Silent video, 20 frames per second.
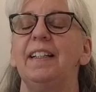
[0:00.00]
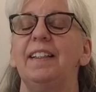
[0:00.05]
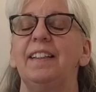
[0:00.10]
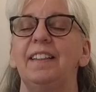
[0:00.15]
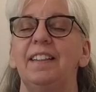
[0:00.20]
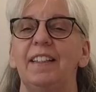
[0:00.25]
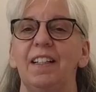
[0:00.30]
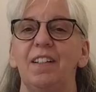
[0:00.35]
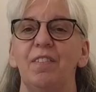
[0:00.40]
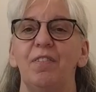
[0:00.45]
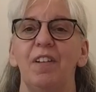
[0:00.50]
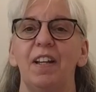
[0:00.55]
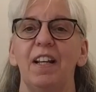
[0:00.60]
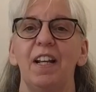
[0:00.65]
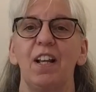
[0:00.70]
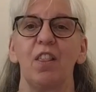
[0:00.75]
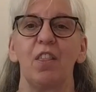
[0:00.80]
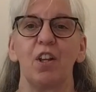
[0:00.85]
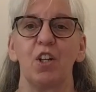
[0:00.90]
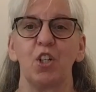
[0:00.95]

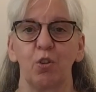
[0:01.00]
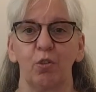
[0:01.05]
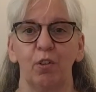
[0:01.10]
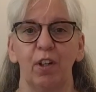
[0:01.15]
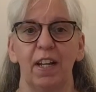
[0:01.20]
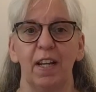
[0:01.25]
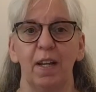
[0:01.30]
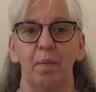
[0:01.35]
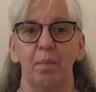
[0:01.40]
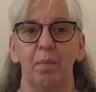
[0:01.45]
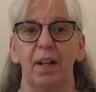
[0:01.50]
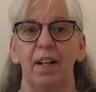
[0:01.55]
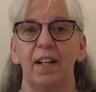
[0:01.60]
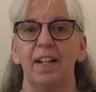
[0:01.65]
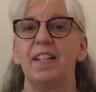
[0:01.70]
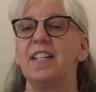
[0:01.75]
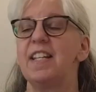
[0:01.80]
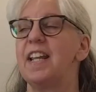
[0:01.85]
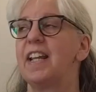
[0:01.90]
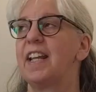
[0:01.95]
living the dream,
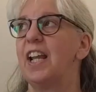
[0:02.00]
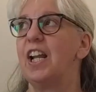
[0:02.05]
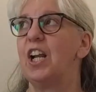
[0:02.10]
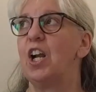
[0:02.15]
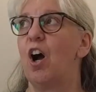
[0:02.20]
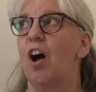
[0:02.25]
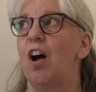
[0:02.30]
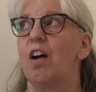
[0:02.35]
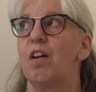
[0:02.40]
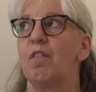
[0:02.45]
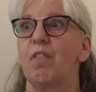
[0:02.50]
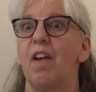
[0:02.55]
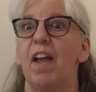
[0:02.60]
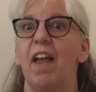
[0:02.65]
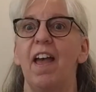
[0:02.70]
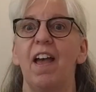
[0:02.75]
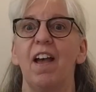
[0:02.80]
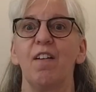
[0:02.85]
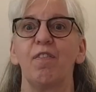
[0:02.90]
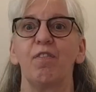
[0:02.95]
ticking off
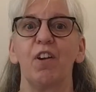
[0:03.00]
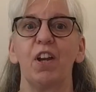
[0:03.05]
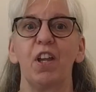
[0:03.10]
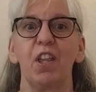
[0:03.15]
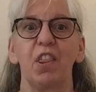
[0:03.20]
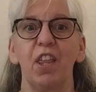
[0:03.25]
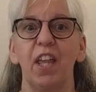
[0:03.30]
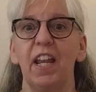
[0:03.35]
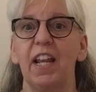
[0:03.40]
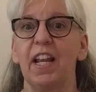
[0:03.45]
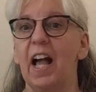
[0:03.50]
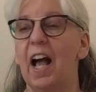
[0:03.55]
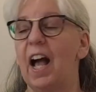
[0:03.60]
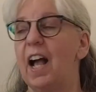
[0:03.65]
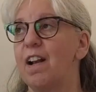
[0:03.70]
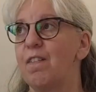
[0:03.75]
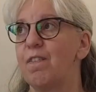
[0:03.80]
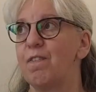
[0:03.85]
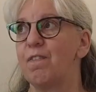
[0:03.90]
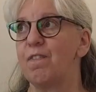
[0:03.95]
everything
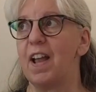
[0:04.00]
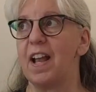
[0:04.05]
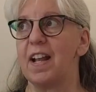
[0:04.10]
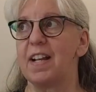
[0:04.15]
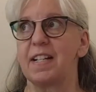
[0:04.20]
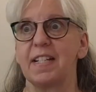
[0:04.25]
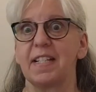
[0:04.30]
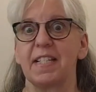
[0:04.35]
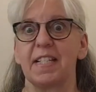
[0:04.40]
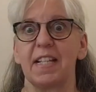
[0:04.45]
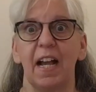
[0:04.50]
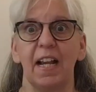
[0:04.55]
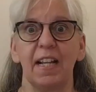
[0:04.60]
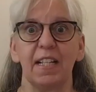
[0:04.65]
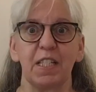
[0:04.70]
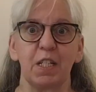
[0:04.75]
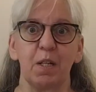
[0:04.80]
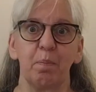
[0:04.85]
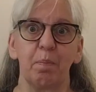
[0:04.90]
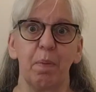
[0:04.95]
I'd
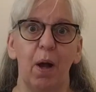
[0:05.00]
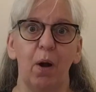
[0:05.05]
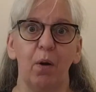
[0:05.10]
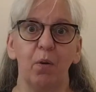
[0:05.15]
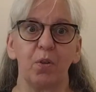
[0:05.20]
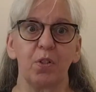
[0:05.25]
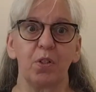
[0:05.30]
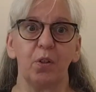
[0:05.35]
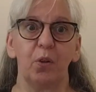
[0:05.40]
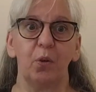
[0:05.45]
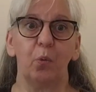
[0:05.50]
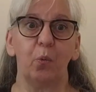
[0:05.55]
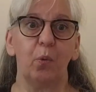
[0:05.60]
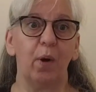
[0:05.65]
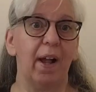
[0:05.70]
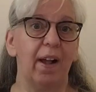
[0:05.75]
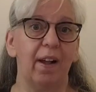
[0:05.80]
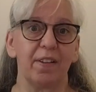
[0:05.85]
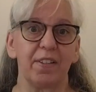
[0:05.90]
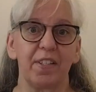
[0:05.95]
fantasized about
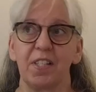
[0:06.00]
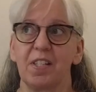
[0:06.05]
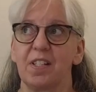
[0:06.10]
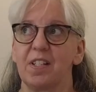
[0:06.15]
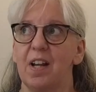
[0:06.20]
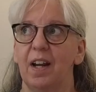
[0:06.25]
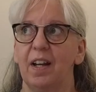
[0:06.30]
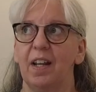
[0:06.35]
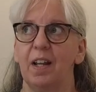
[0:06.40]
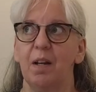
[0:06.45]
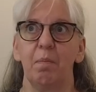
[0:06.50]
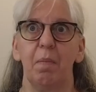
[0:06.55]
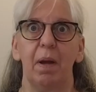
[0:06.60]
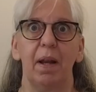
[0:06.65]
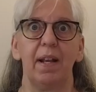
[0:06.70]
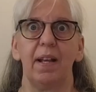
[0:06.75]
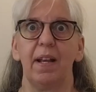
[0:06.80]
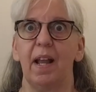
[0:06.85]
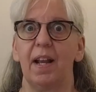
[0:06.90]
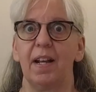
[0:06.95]
while stuck in my
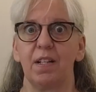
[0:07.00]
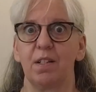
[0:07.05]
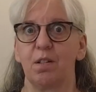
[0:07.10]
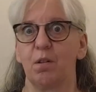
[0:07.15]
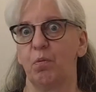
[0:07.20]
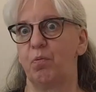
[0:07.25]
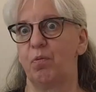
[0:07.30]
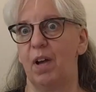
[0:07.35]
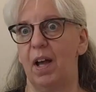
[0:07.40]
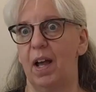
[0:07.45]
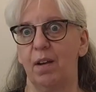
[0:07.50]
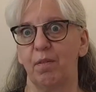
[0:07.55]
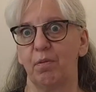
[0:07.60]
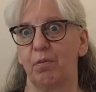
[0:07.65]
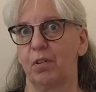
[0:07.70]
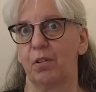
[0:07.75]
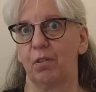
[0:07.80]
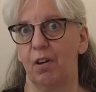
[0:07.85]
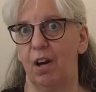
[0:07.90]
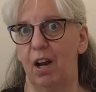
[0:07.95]
9-to-5
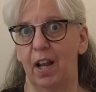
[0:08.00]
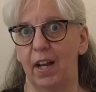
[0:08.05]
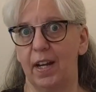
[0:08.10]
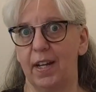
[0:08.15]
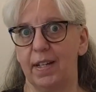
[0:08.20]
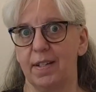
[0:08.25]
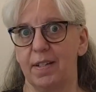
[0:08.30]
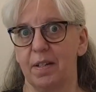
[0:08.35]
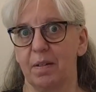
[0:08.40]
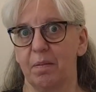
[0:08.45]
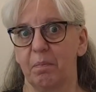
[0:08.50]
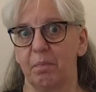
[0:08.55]
grind.